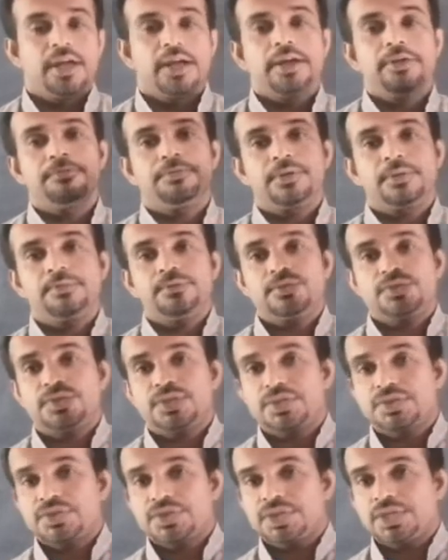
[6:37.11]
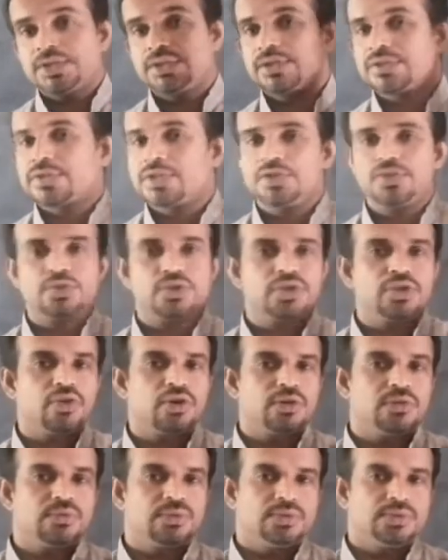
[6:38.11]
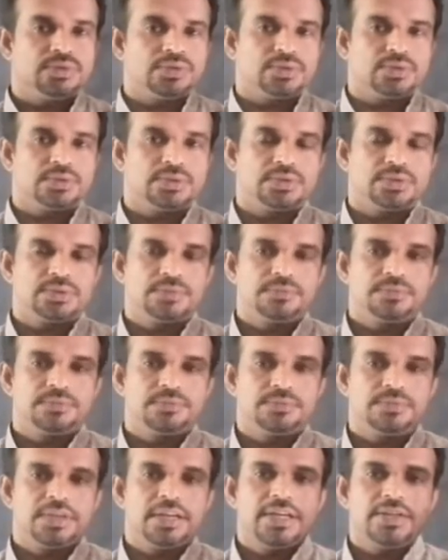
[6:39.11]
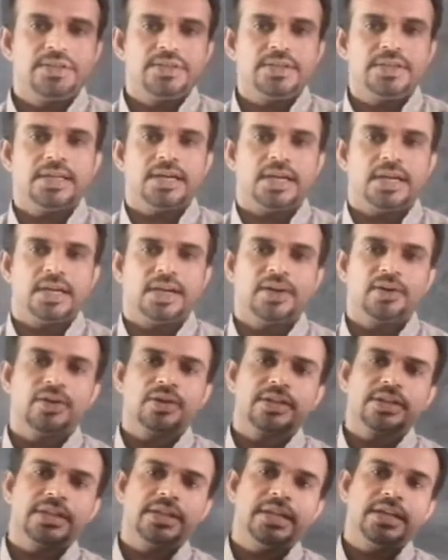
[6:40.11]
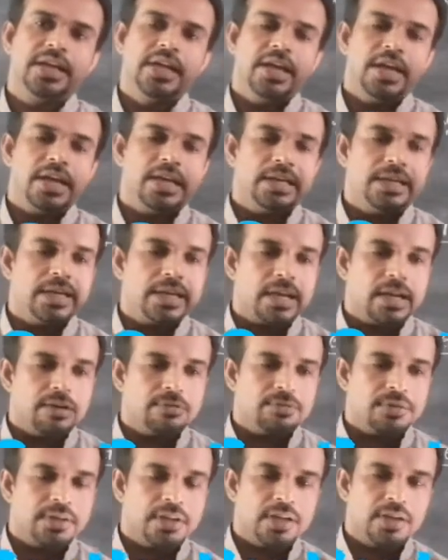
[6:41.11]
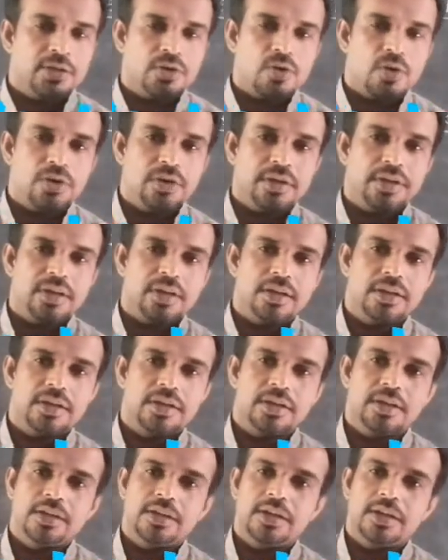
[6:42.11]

And from 16th century onwards, Nigeria or the entire African continent